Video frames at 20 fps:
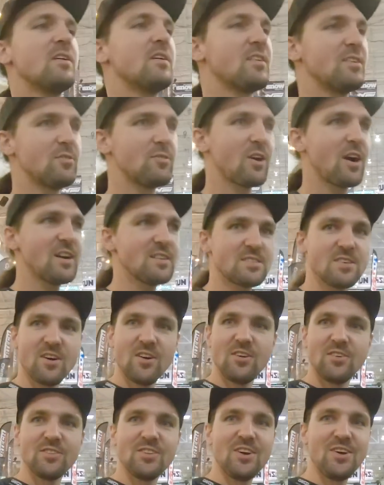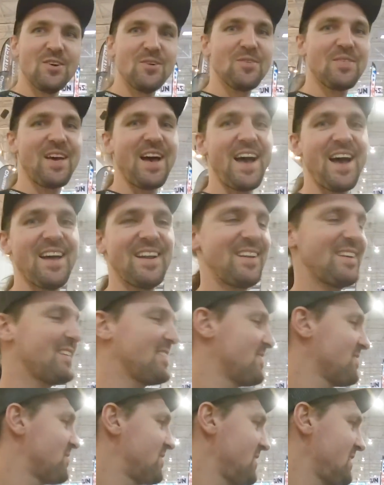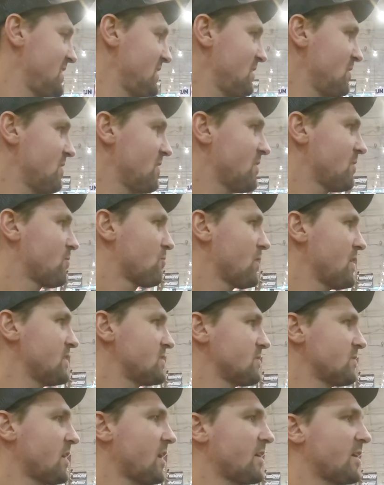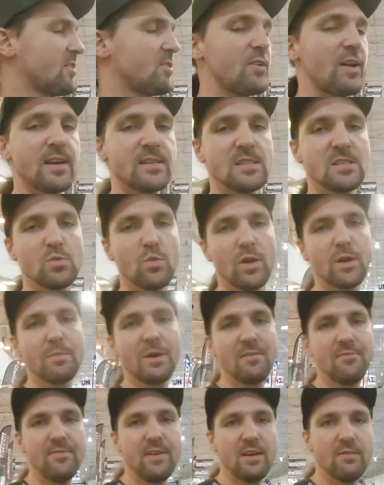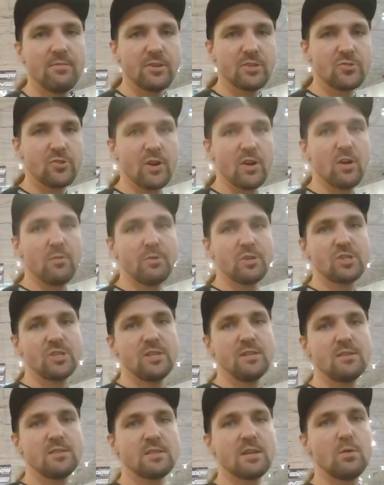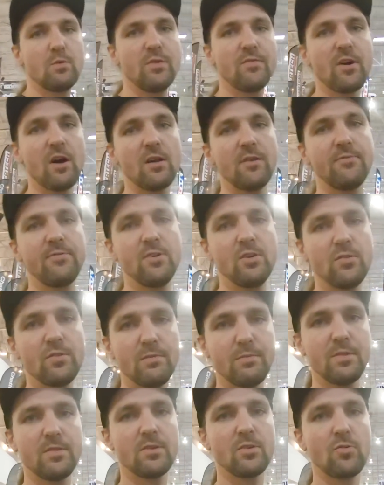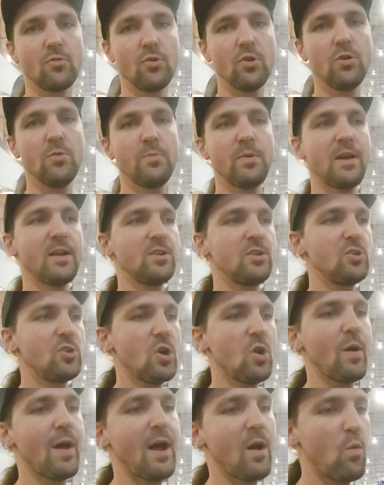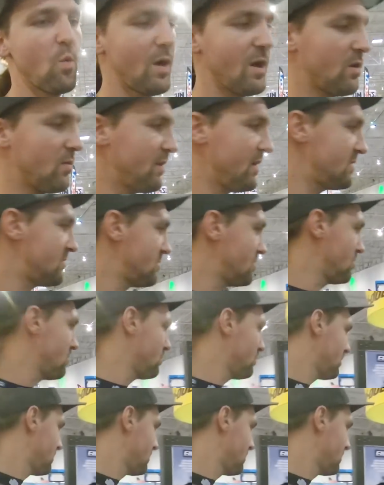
you guys all know that the RZR 900S is one of my favorite trail machines and we've got a few of them in the group and you know how well they do